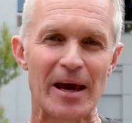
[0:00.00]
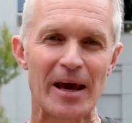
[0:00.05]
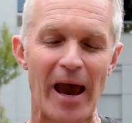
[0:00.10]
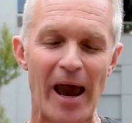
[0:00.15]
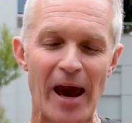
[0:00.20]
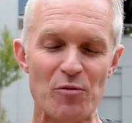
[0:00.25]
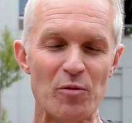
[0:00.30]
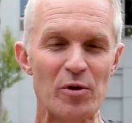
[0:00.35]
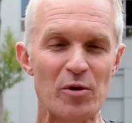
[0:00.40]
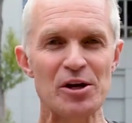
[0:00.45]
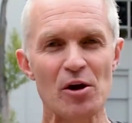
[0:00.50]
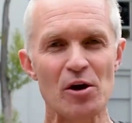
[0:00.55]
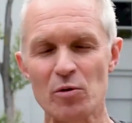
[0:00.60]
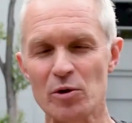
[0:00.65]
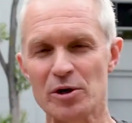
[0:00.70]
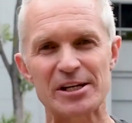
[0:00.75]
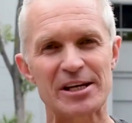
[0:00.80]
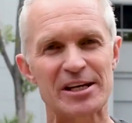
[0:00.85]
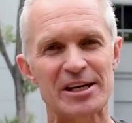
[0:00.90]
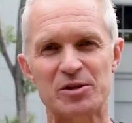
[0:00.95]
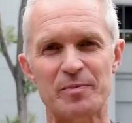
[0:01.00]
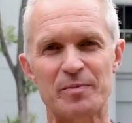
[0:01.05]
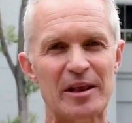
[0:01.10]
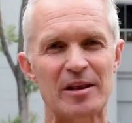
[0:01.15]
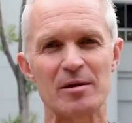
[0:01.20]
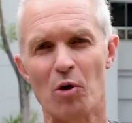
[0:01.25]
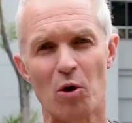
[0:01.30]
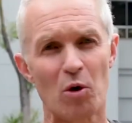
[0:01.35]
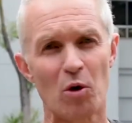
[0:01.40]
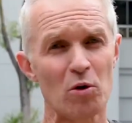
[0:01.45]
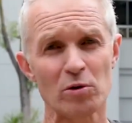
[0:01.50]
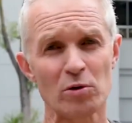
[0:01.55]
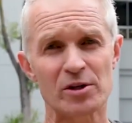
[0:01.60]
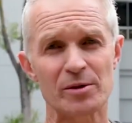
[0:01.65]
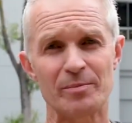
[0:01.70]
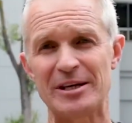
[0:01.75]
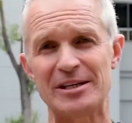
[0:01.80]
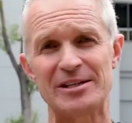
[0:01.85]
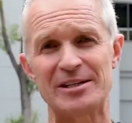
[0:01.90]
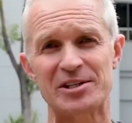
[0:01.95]
And we don't want to expect them all to
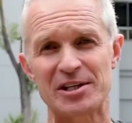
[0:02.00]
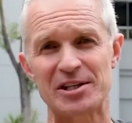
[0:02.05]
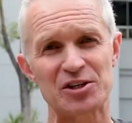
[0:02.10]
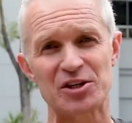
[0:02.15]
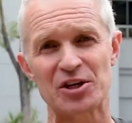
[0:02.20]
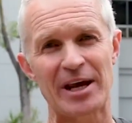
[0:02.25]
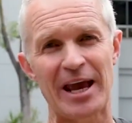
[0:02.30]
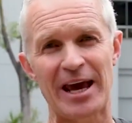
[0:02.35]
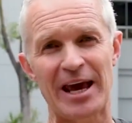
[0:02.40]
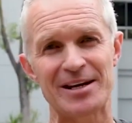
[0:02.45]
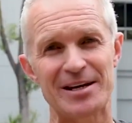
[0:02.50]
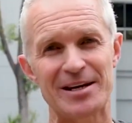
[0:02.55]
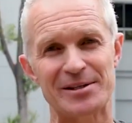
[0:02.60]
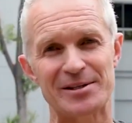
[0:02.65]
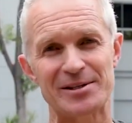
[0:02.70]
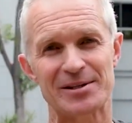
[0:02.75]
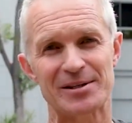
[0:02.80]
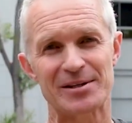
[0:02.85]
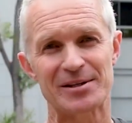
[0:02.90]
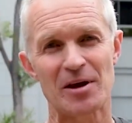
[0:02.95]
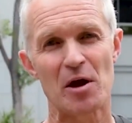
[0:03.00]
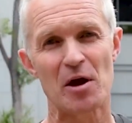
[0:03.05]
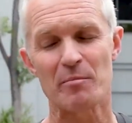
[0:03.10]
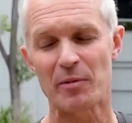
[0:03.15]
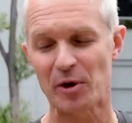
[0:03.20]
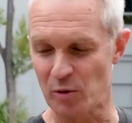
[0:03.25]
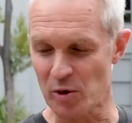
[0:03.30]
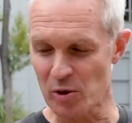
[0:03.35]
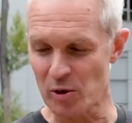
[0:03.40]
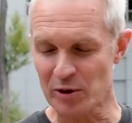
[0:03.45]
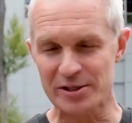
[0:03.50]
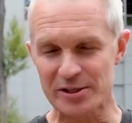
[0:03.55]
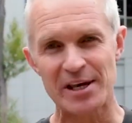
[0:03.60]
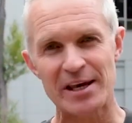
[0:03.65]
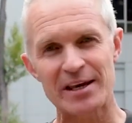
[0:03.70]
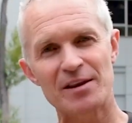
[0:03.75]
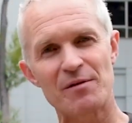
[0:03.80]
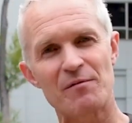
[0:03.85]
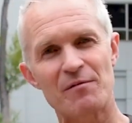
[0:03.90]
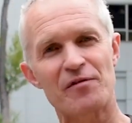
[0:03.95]
be distinction candidates, but we want to
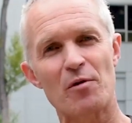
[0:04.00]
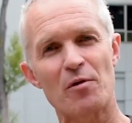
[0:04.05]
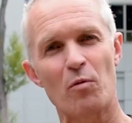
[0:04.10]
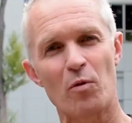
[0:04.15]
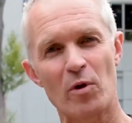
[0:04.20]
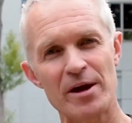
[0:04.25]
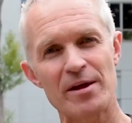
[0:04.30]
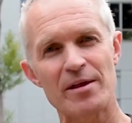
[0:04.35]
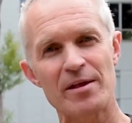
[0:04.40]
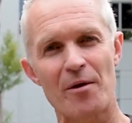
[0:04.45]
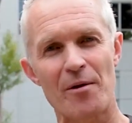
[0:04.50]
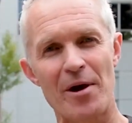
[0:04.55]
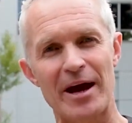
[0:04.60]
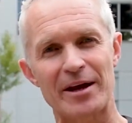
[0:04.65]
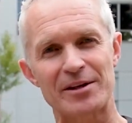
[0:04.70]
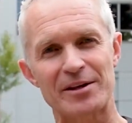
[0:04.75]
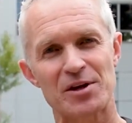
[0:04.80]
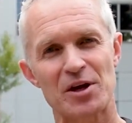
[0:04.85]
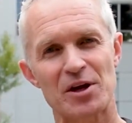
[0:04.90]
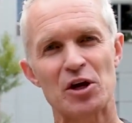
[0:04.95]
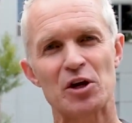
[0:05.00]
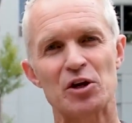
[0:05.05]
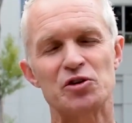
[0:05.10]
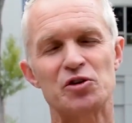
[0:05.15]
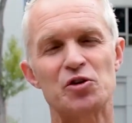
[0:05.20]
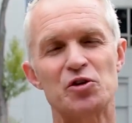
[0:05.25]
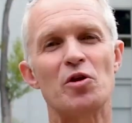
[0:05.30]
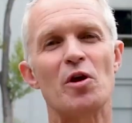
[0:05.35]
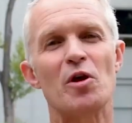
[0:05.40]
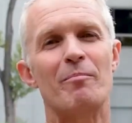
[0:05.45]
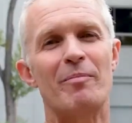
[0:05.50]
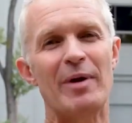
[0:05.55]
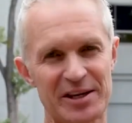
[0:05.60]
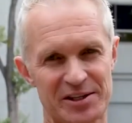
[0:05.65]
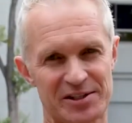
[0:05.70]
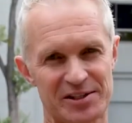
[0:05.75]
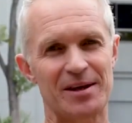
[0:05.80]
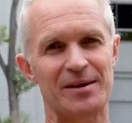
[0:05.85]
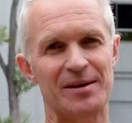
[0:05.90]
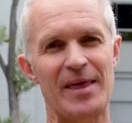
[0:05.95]
take them from where they're at to the
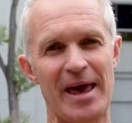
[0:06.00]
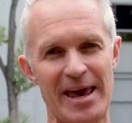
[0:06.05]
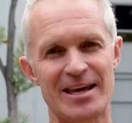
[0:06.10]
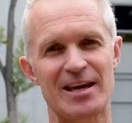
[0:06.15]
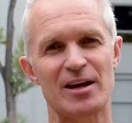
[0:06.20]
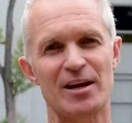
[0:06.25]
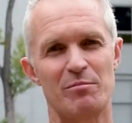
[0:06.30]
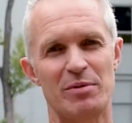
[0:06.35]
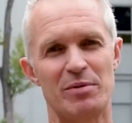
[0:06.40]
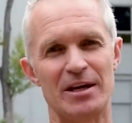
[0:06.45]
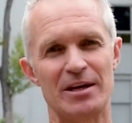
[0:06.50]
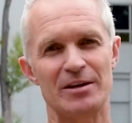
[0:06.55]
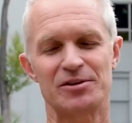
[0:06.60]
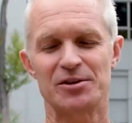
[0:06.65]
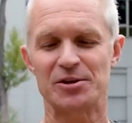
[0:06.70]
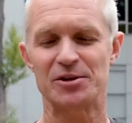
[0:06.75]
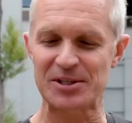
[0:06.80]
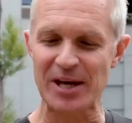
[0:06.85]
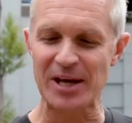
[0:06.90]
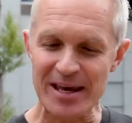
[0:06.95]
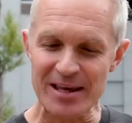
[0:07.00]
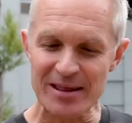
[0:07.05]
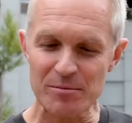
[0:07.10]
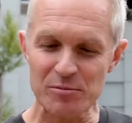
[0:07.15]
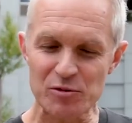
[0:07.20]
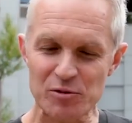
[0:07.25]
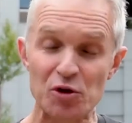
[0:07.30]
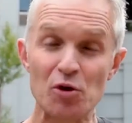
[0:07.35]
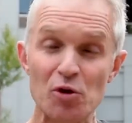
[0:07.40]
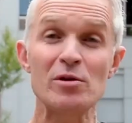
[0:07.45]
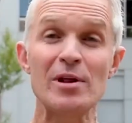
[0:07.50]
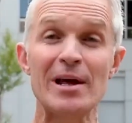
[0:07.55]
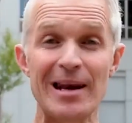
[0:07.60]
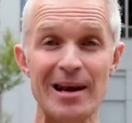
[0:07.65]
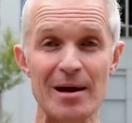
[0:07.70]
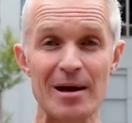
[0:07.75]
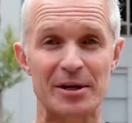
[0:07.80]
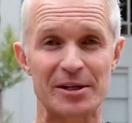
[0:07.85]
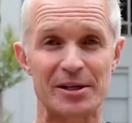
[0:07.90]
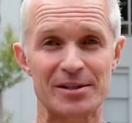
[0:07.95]
best that they can be, to take them to their
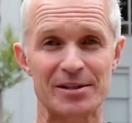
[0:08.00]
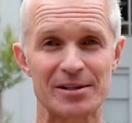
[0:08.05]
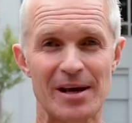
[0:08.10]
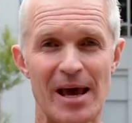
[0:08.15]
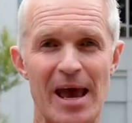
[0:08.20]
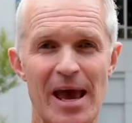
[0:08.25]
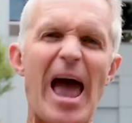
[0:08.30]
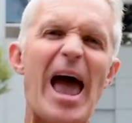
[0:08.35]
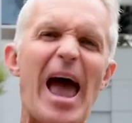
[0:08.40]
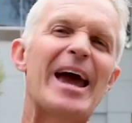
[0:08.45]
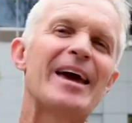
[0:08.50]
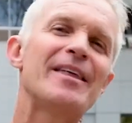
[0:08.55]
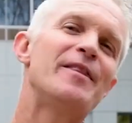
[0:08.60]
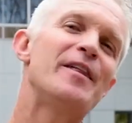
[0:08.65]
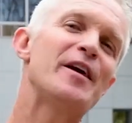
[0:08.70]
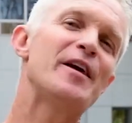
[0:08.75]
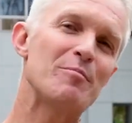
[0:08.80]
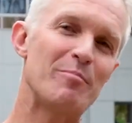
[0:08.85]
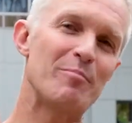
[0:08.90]
limits and then